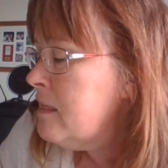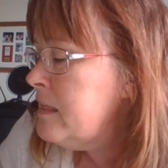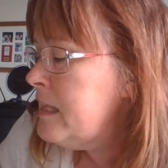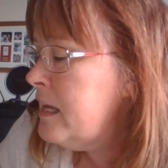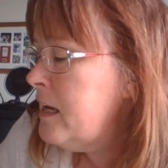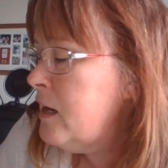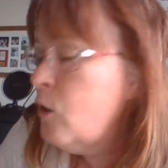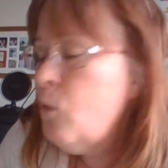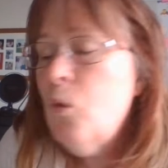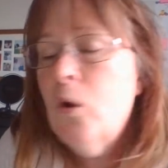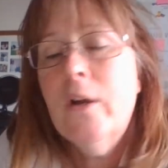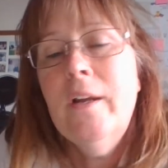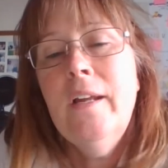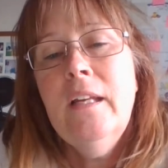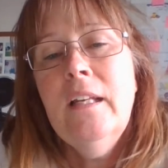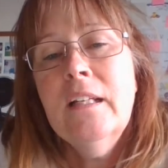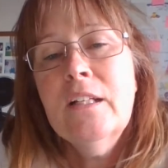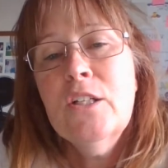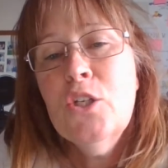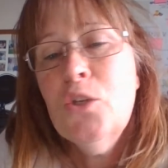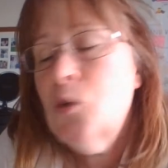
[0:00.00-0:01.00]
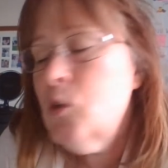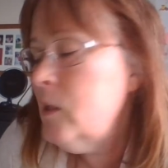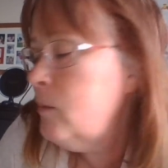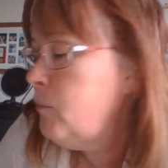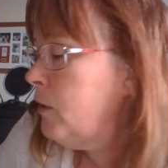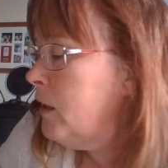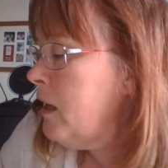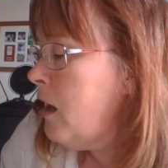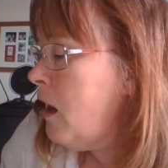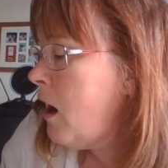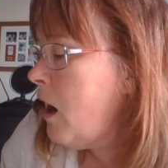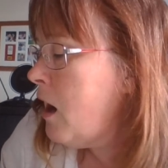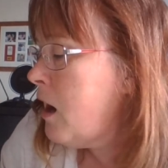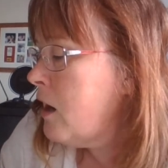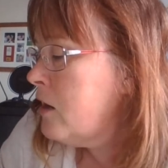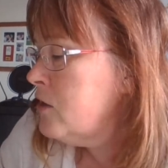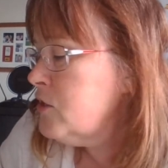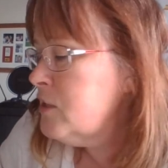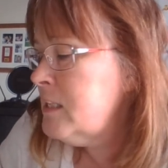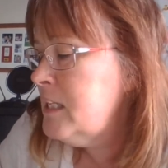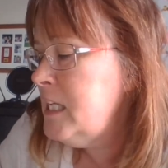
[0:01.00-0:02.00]
They are working extremely
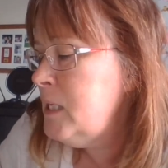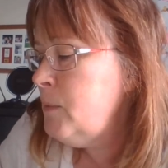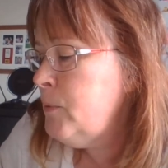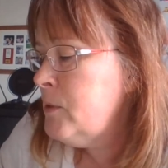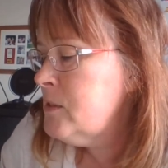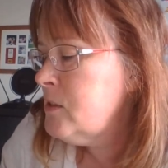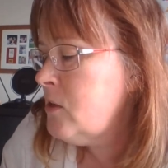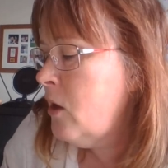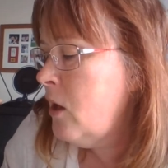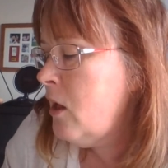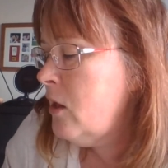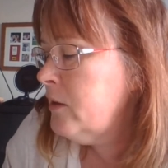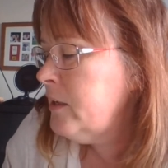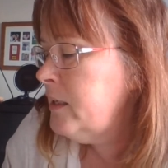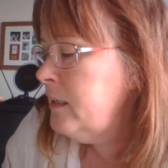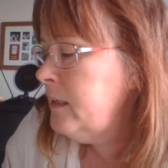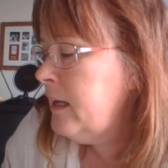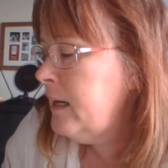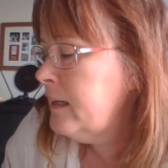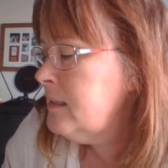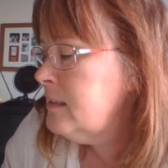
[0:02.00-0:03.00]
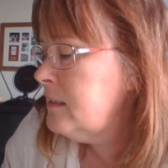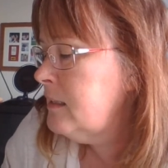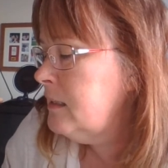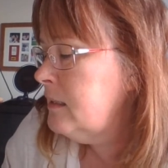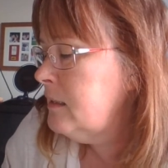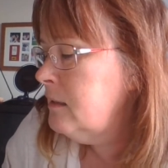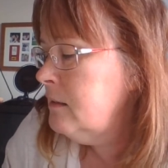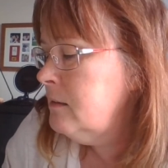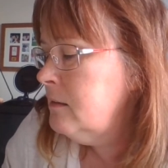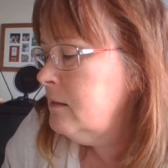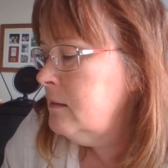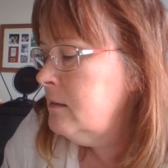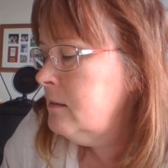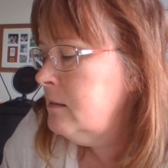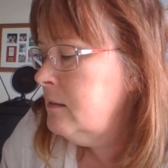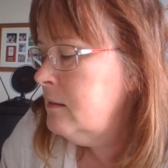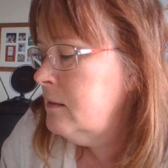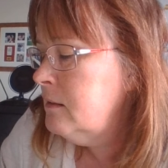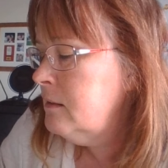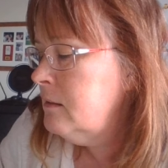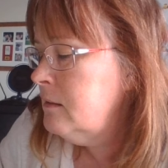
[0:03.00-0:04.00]
hard to keep us all connected.
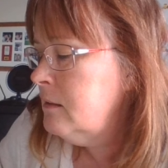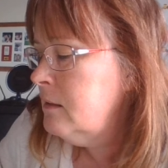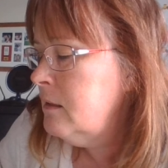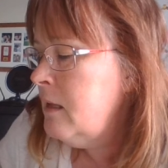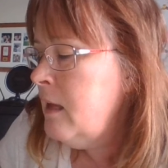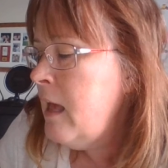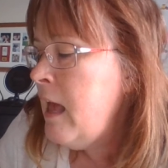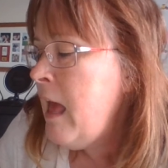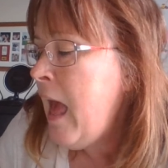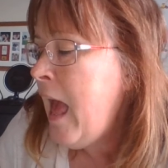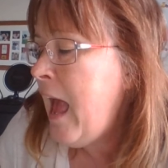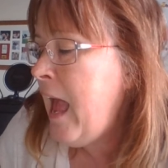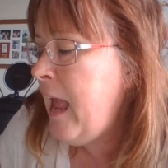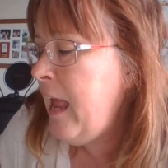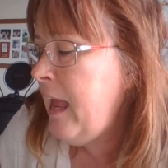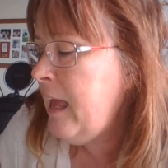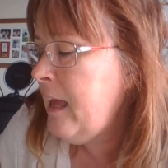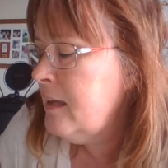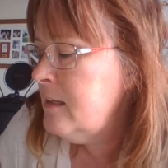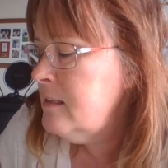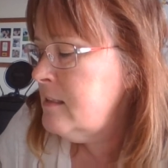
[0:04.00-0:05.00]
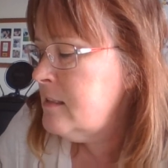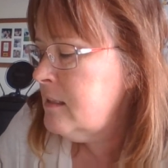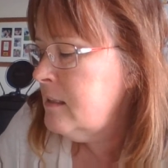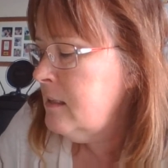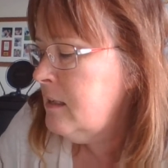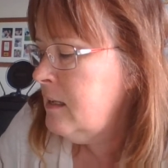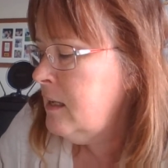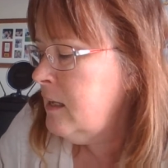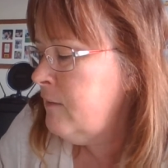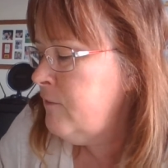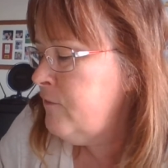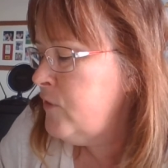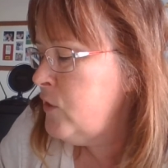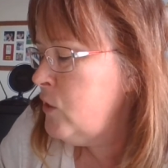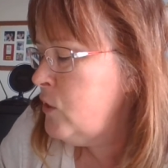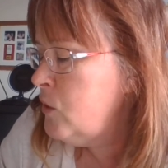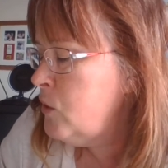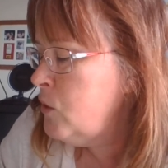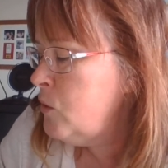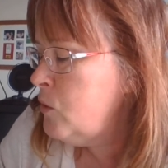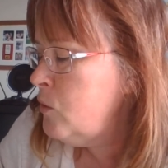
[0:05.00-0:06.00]
And if
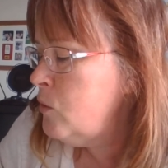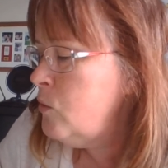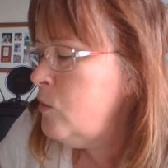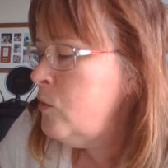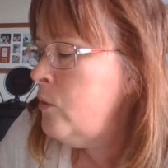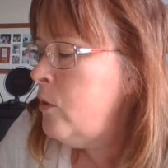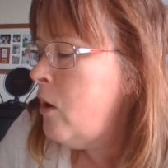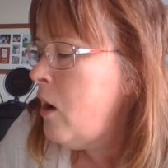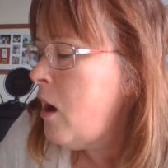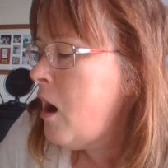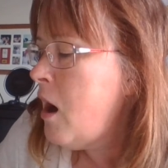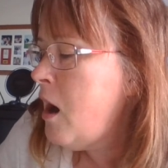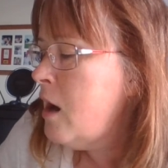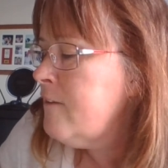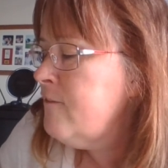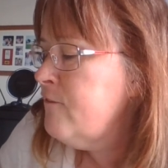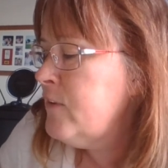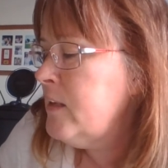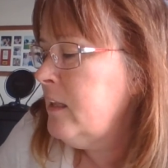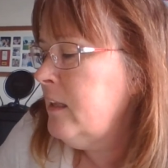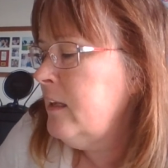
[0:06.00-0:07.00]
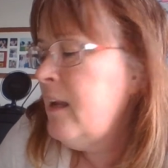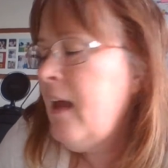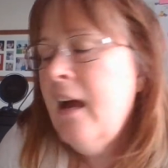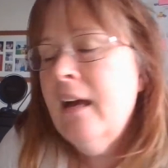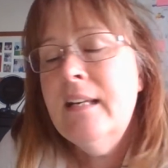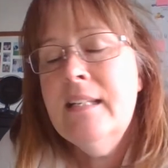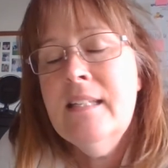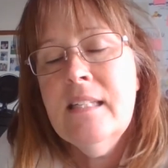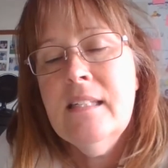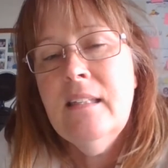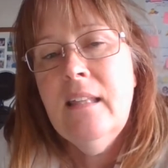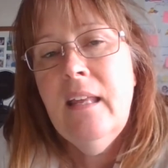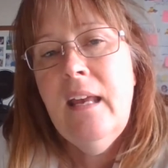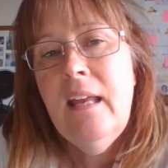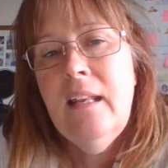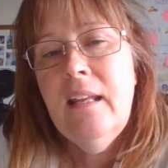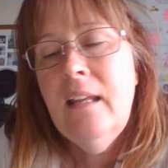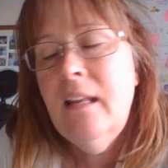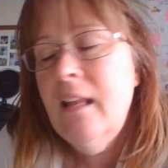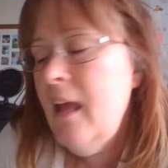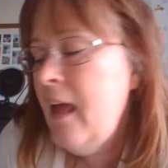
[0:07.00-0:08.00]
you are feeling
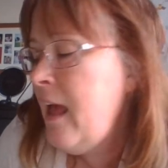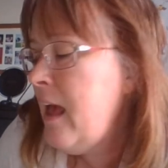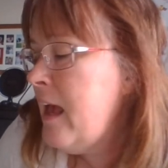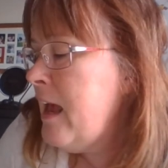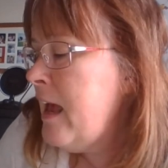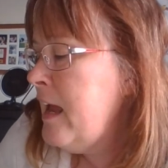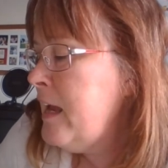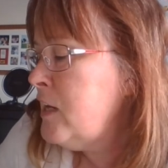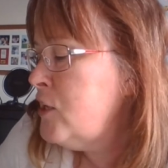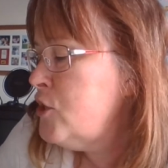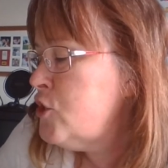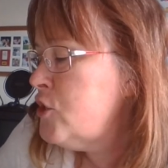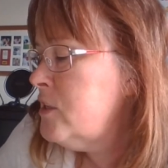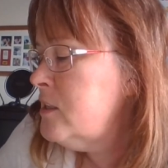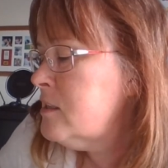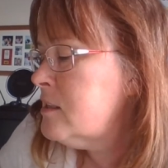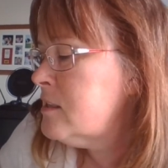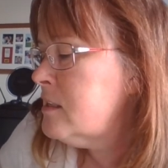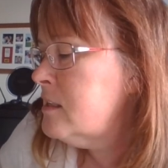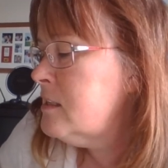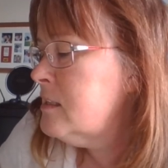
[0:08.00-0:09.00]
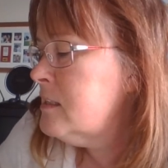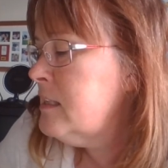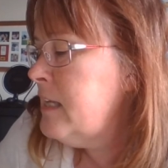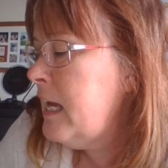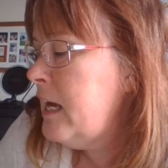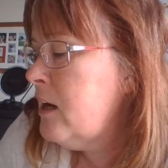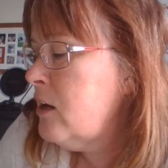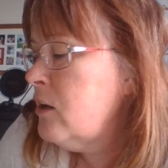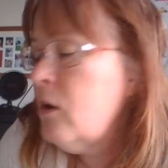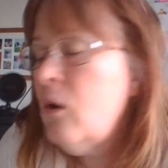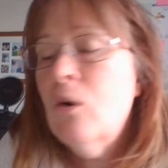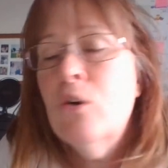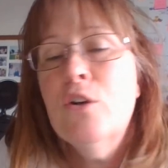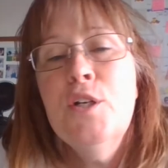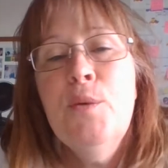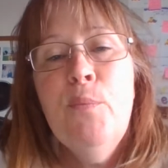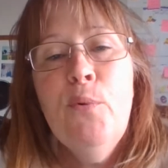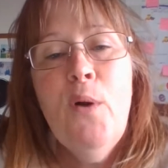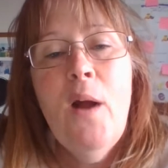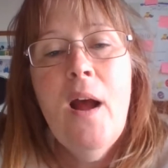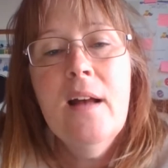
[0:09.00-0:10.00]
isolated, anxious, scared, or
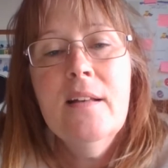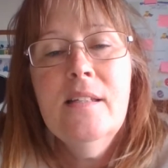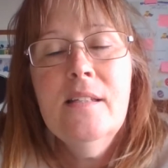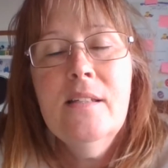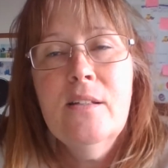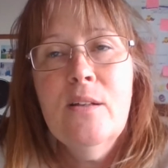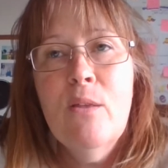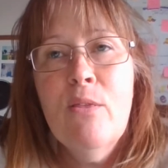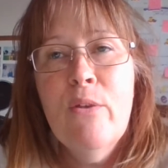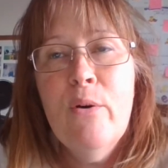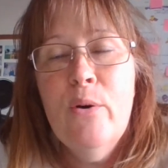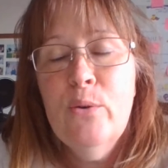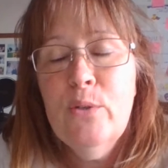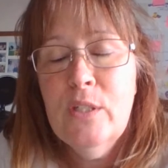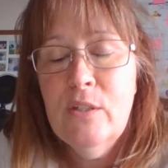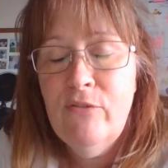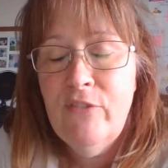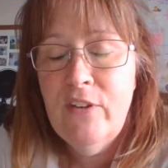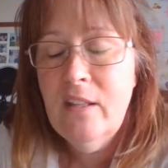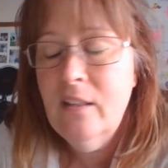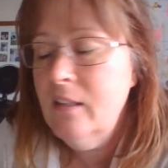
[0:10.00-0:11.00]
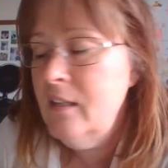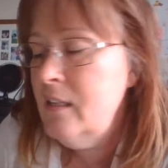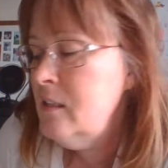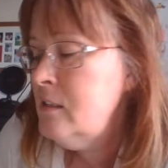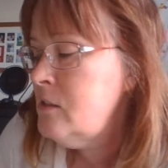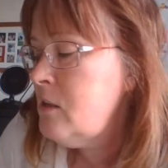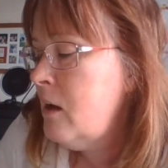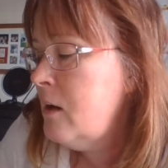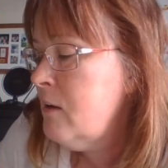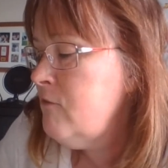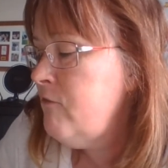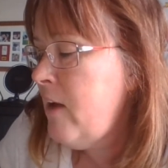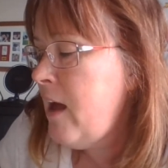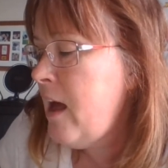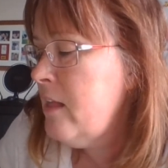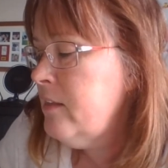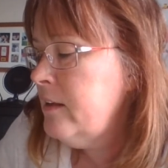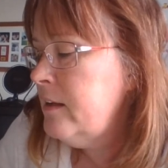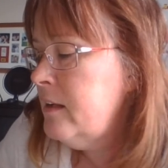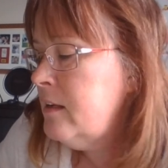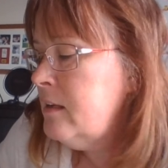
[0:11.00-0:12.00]
depressed, those feelings are
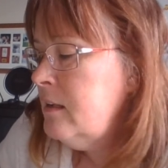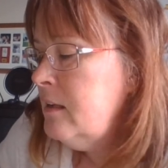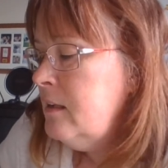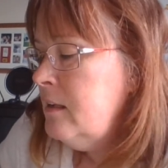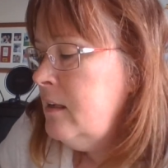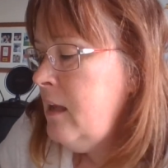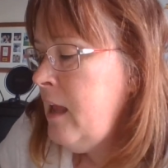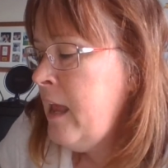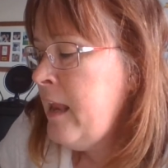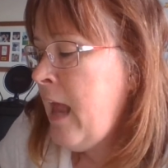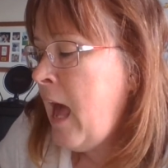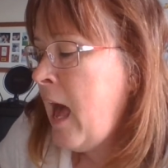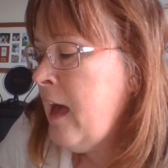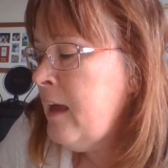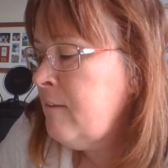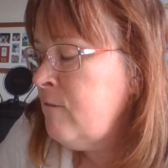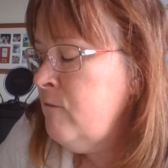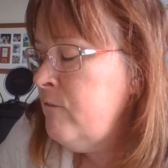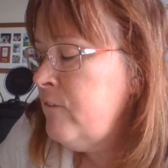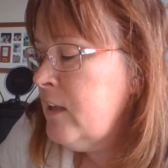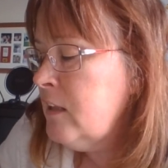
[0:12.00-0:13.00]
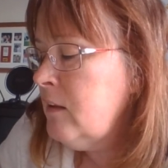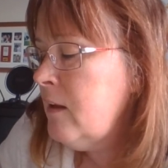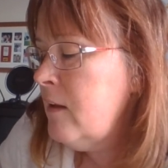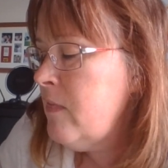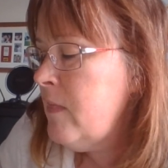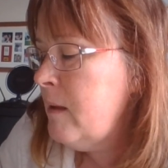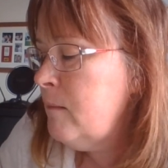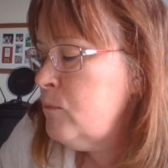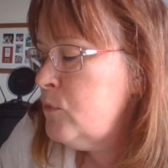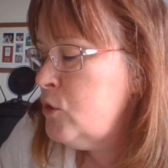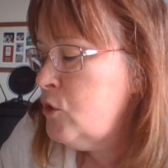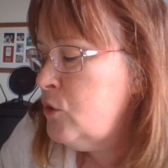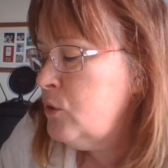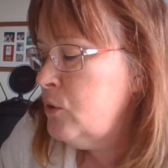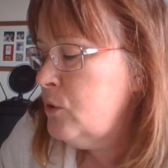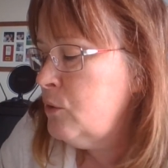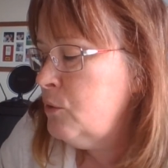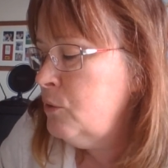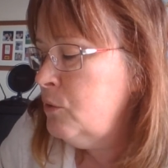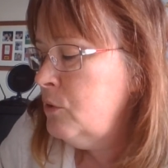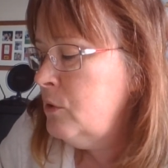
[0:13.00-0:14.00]
valid. And I'm feeling them
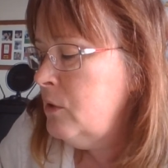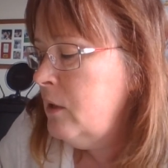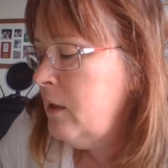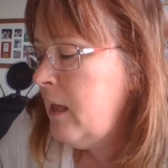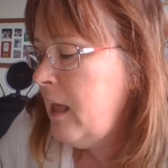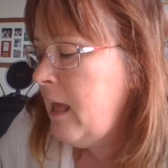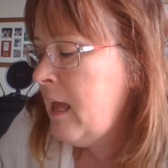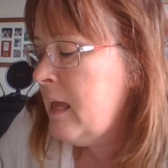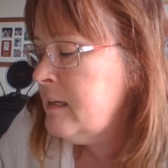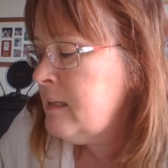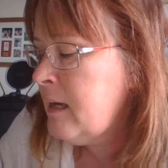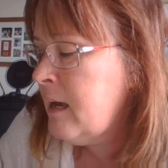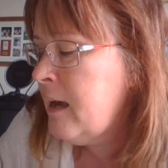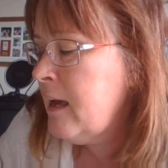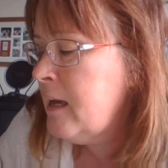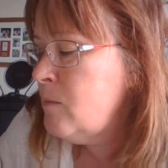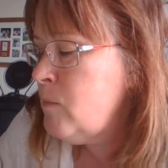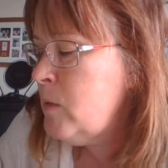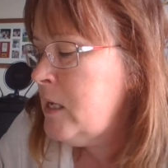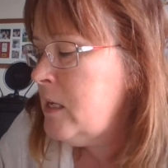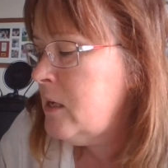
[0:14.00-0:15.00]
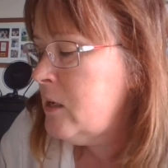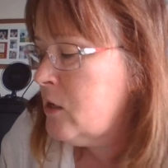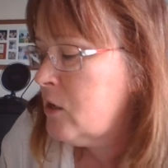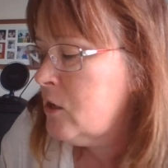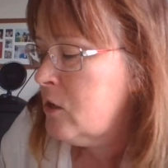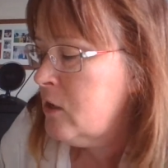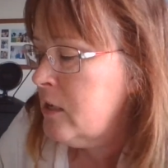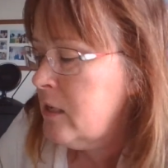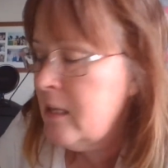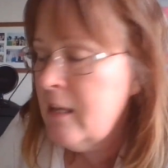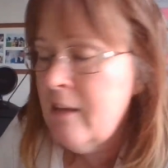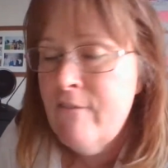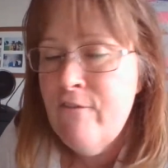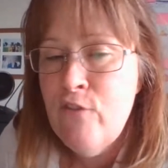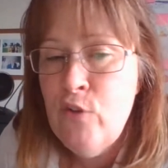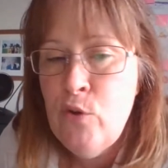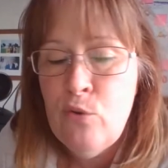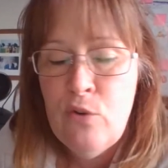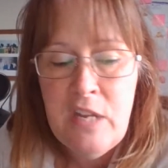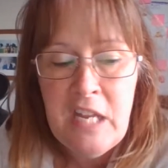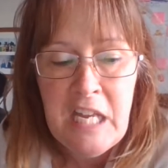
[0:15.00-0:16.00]
too. And I'm here
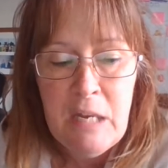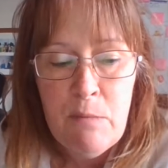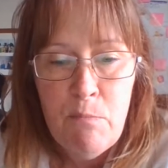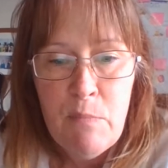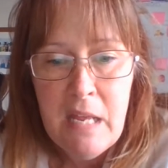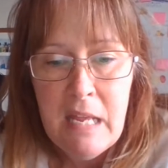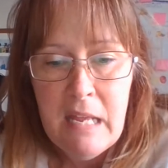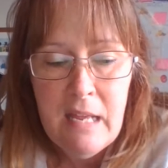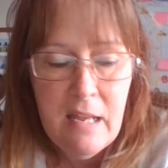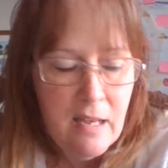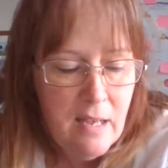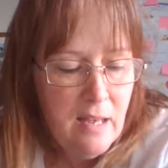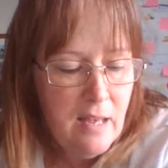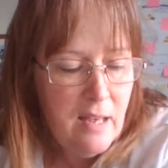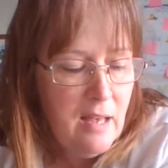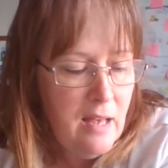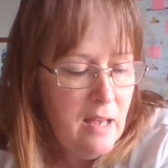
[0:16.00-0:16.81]
if you need me.